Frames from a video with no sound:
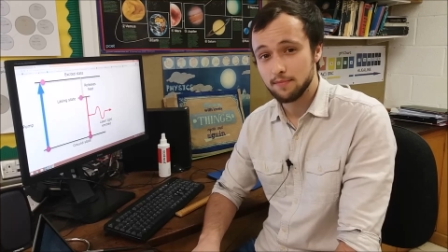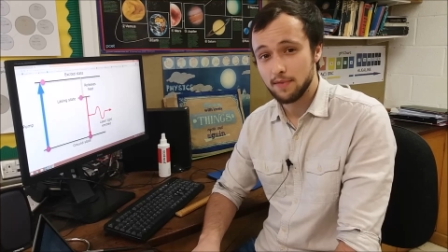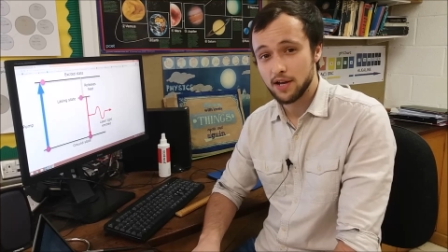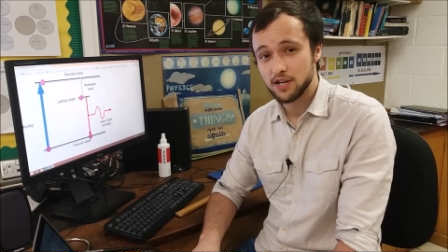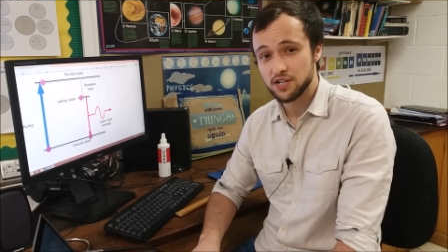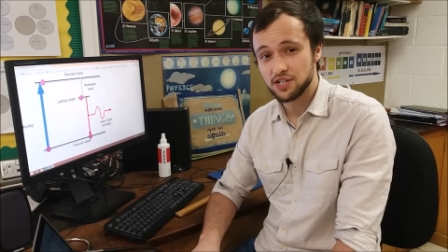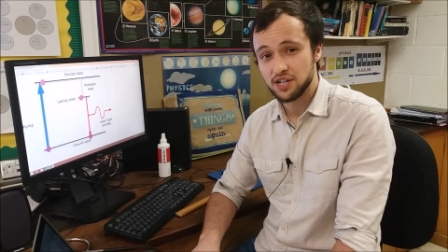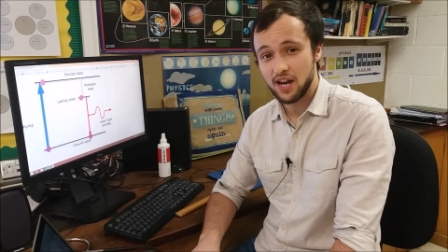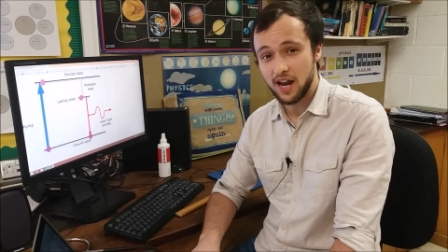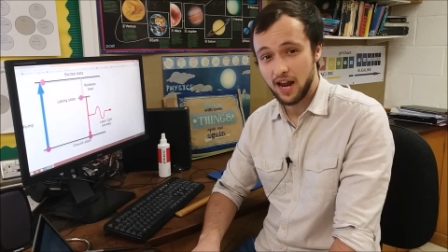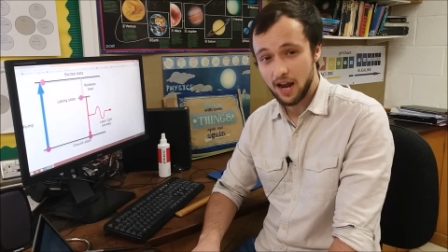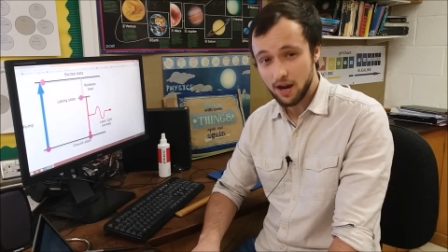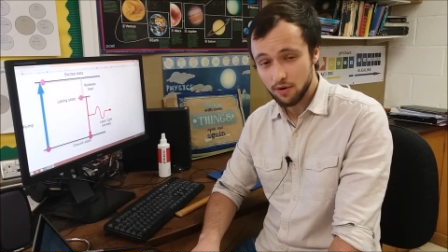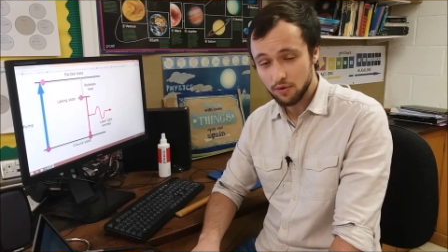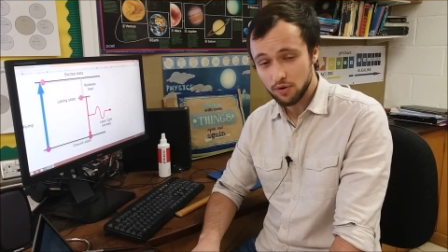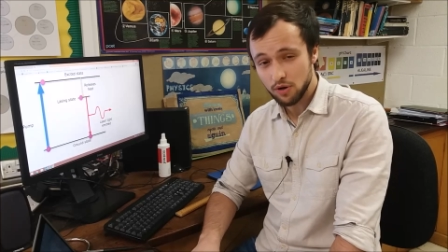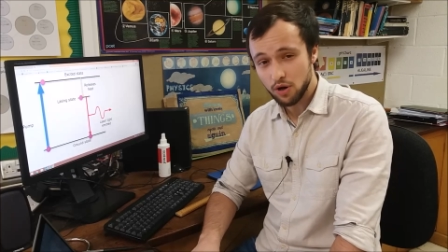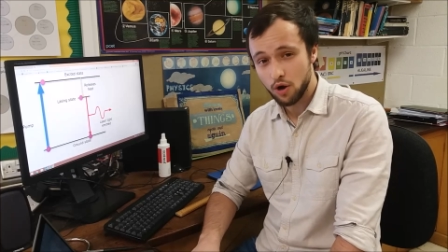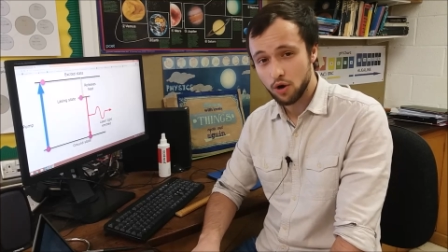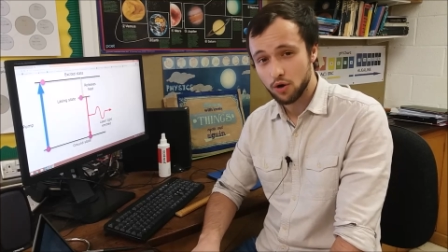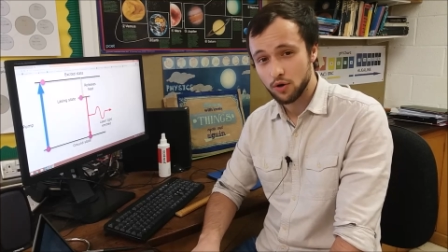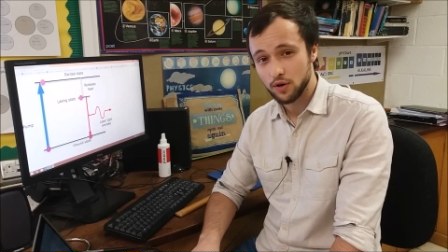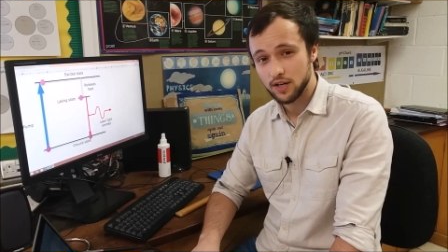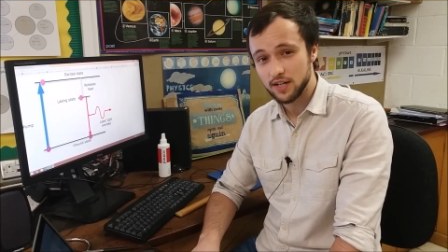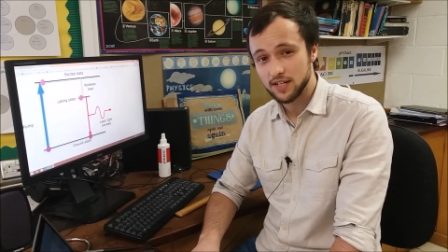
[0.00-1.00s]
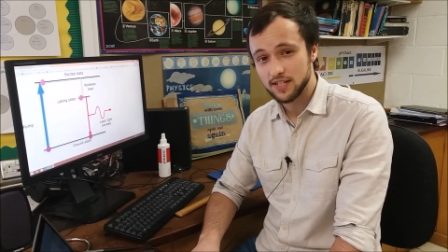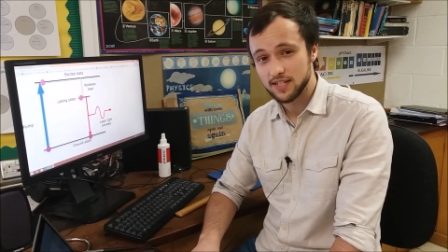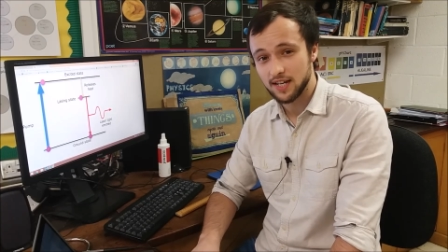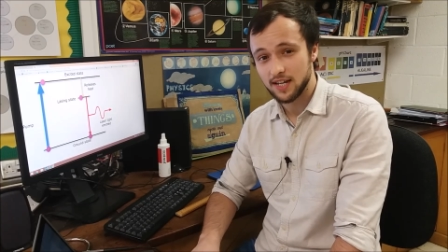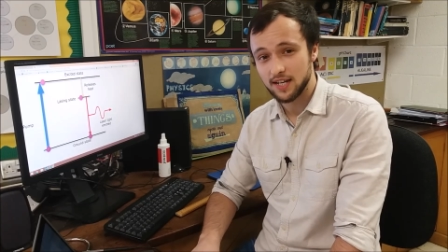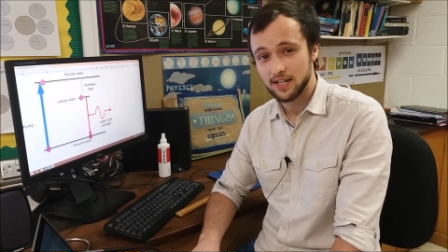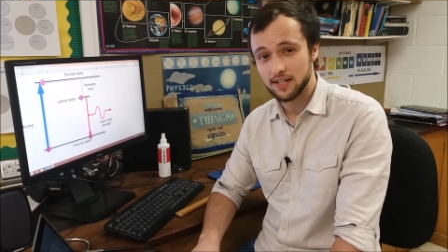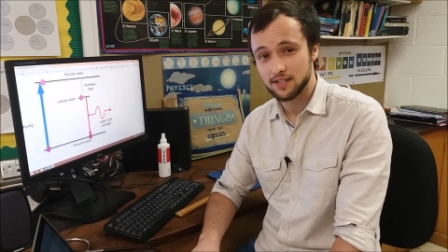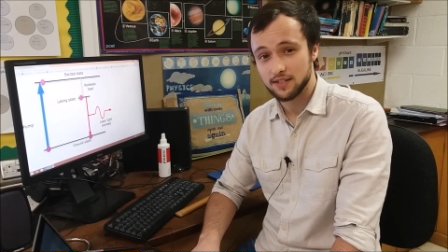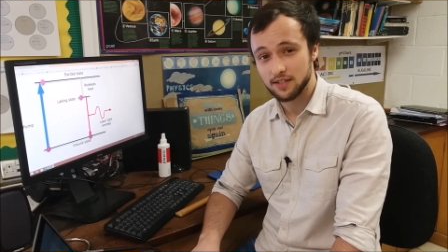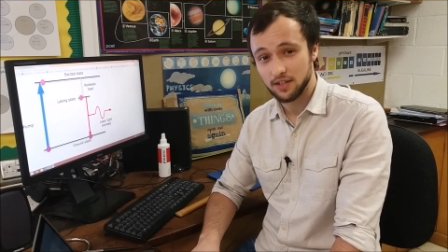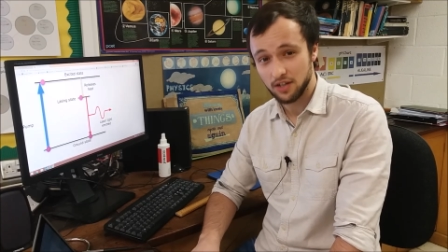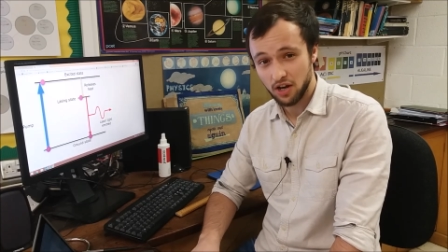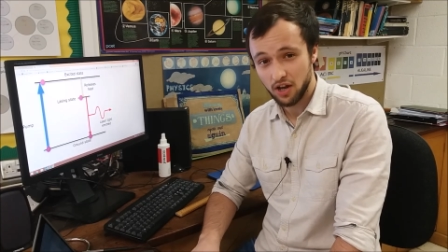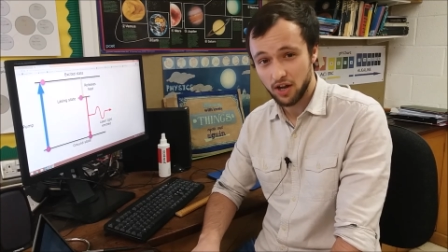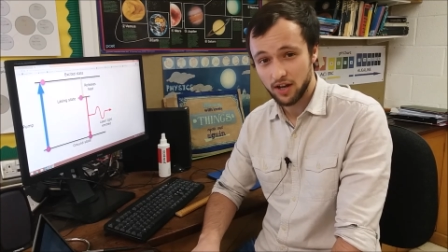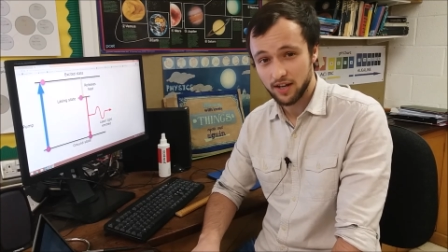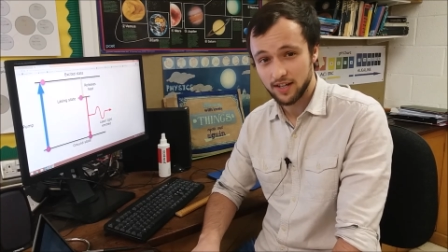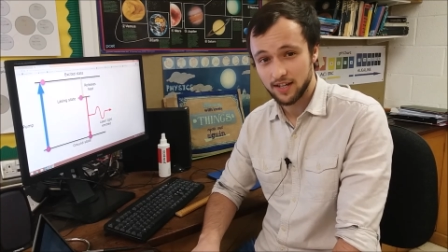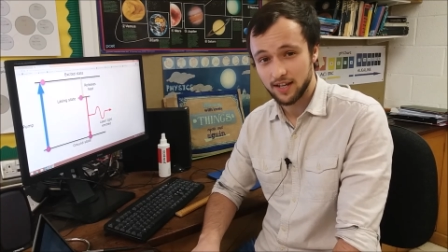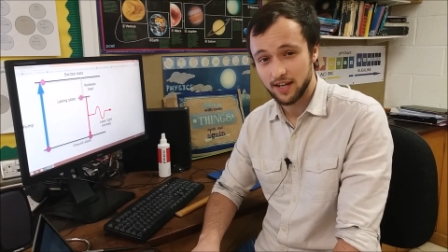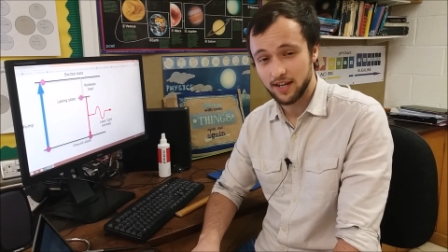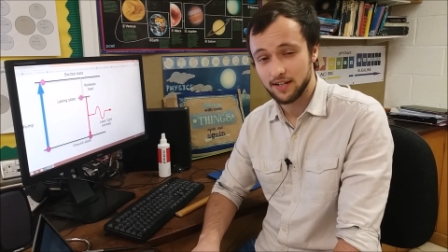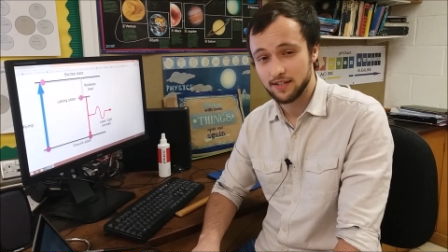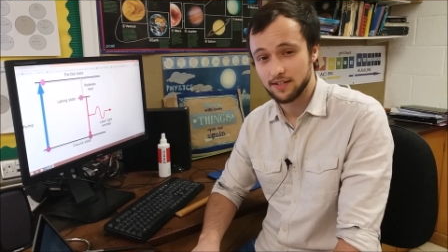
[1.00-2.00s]
to measure how long it takes the
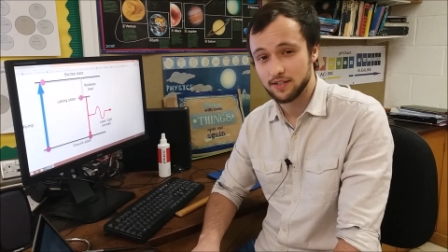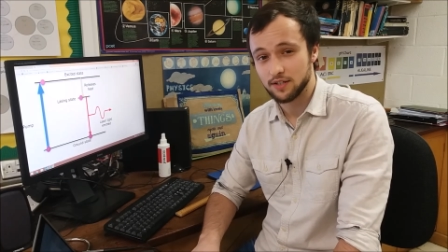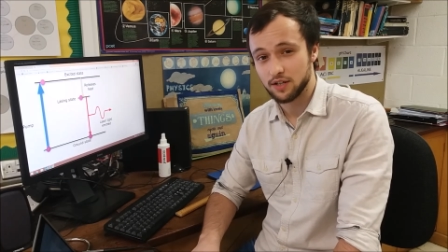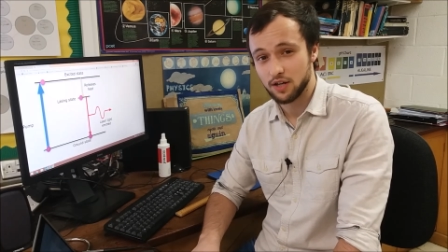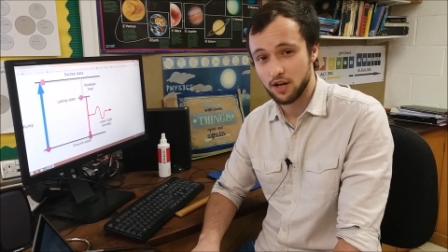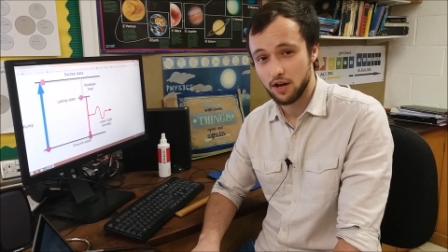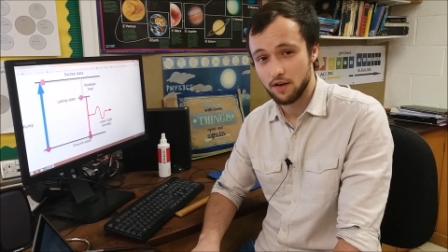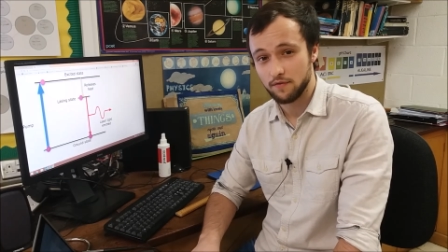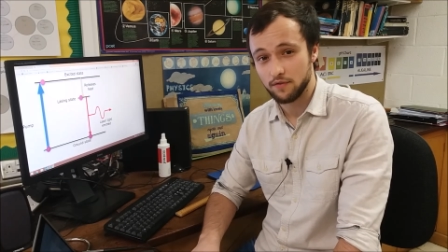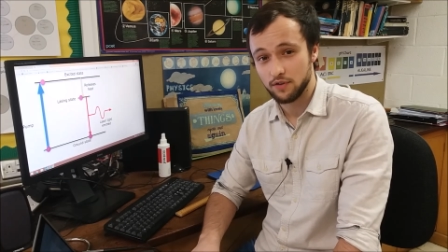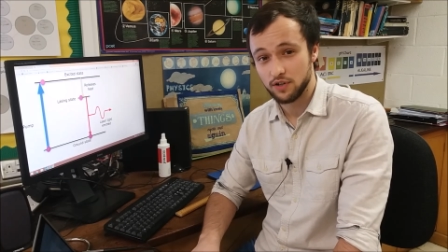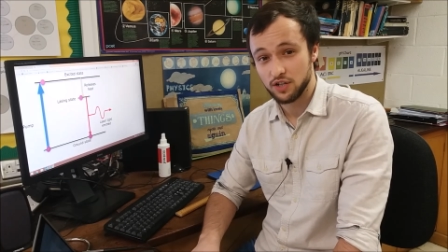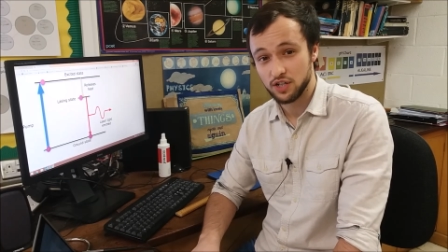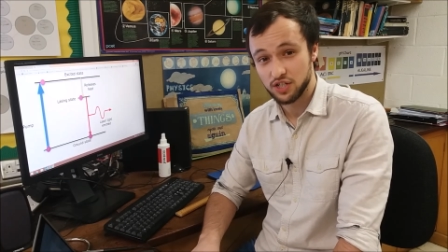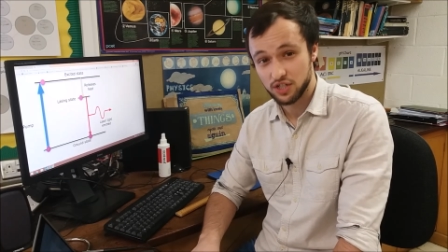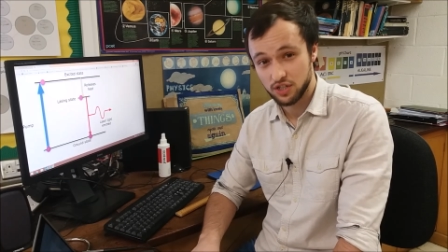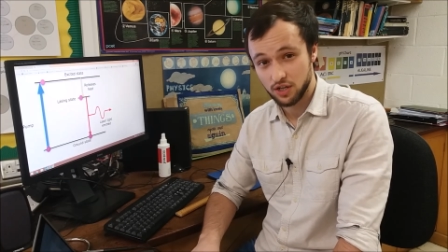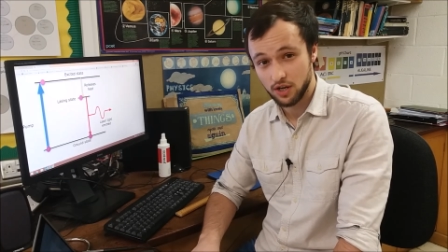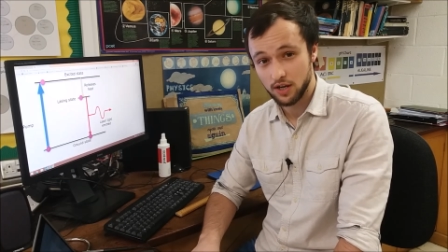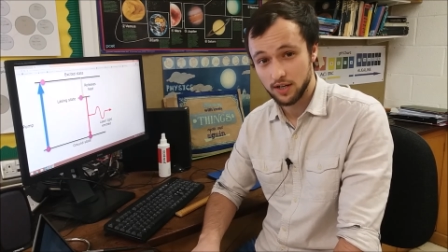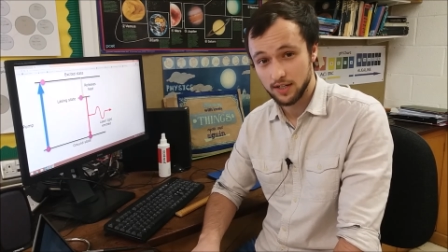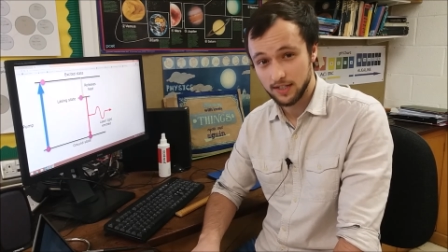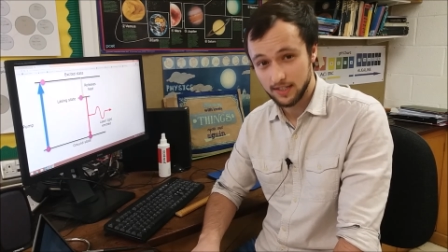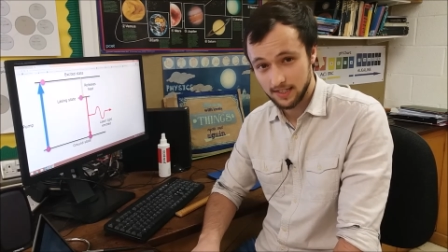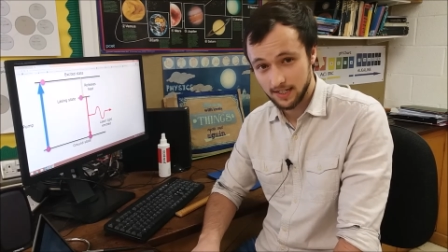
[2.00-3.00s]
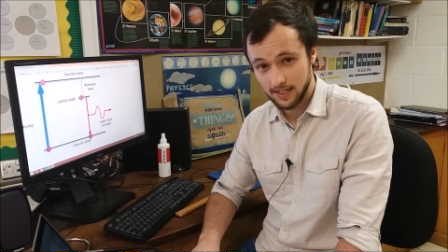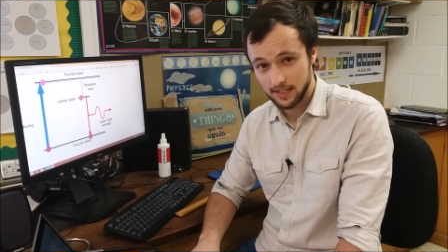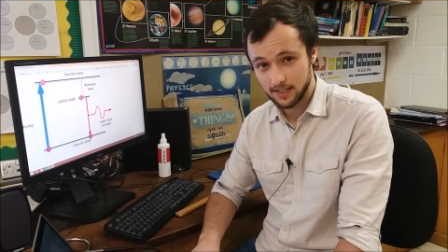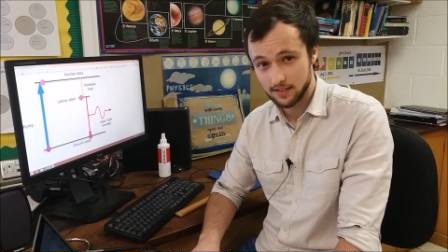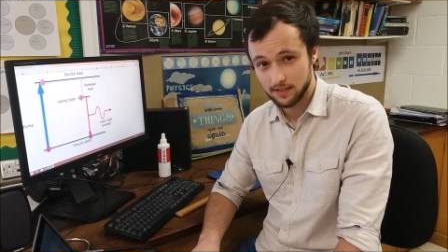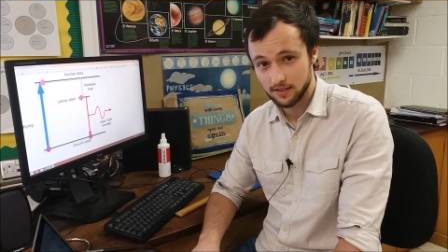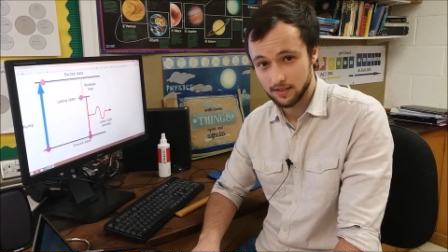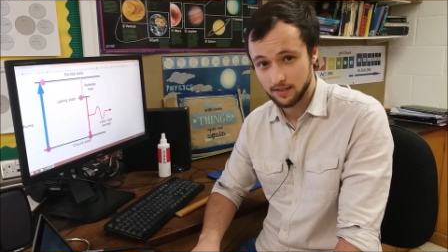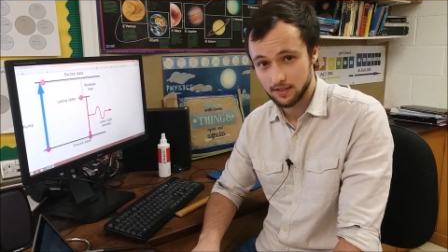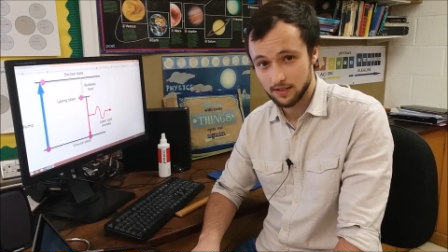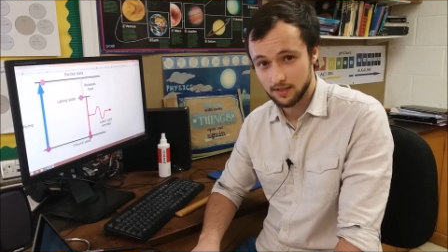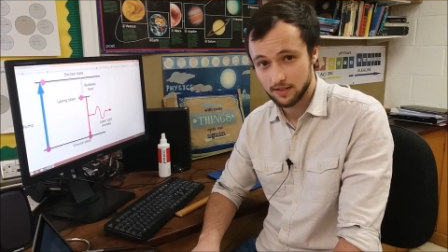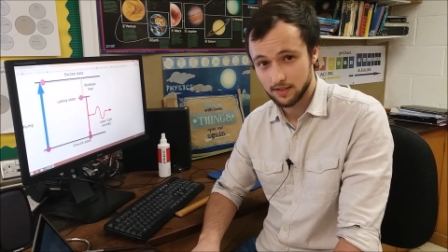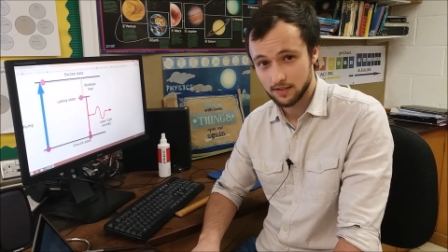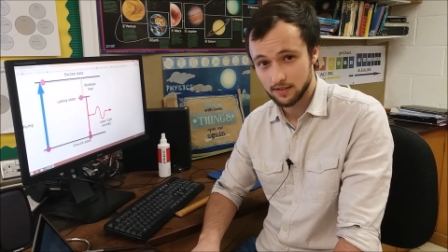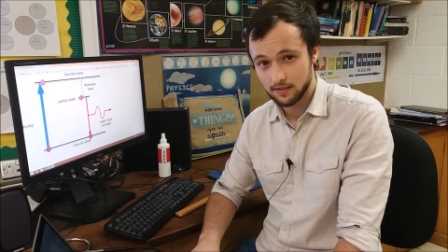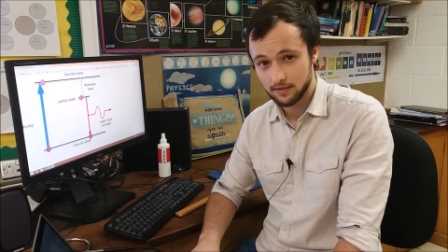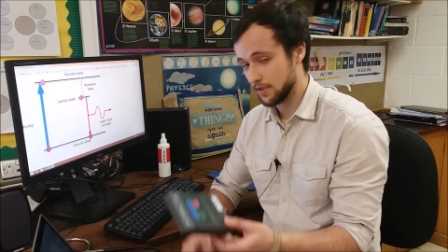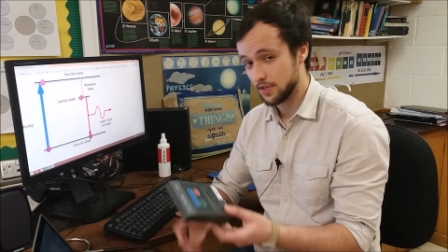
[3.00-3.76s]
light gate to cover a certain distance.